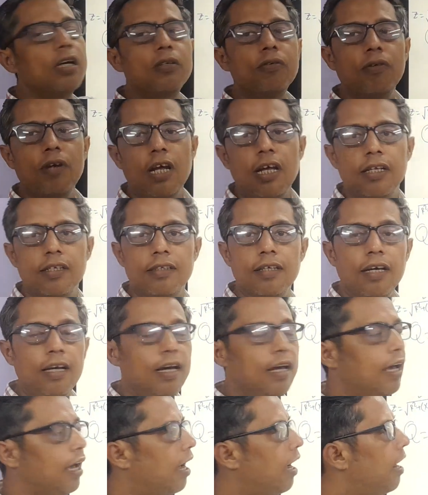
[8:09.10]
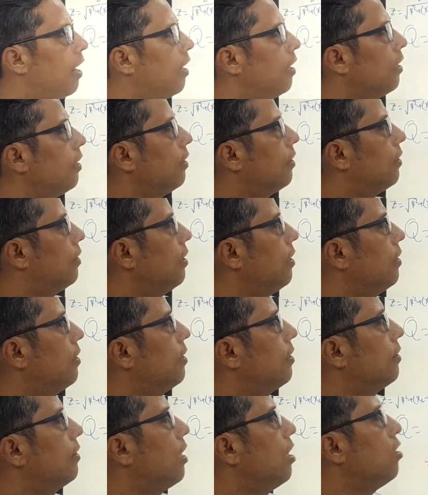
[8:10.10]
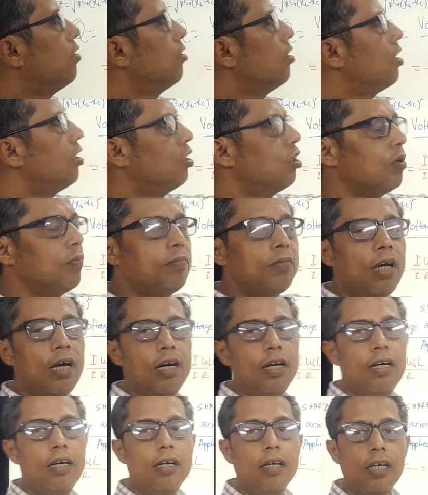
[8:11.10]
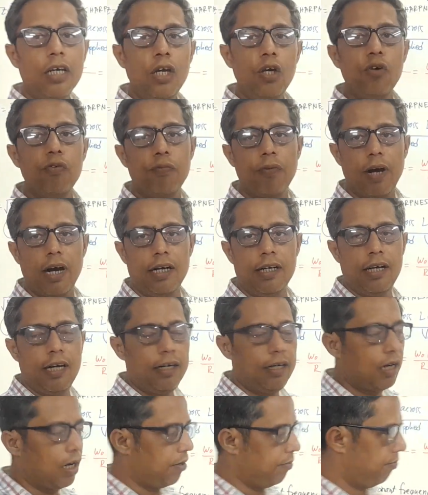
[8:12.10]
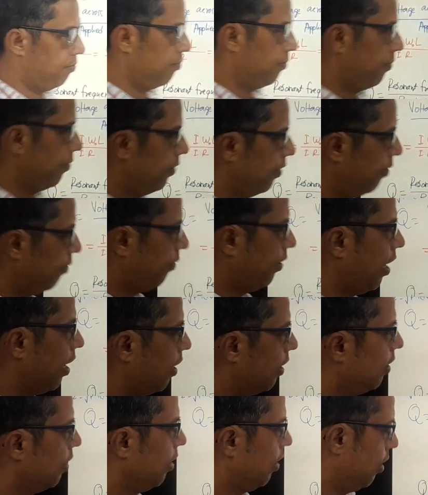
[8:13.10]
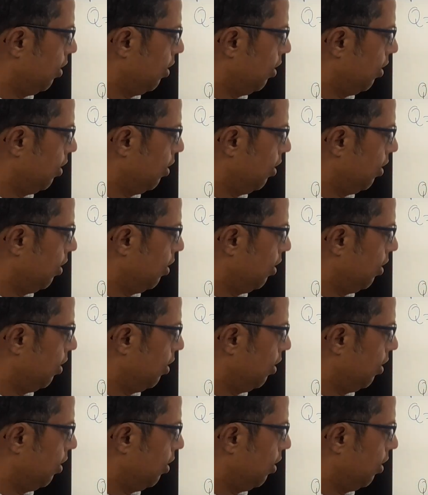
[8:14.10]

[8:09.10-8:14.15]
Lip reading: resonance, and this is the utility of the Q factor graph. Okay,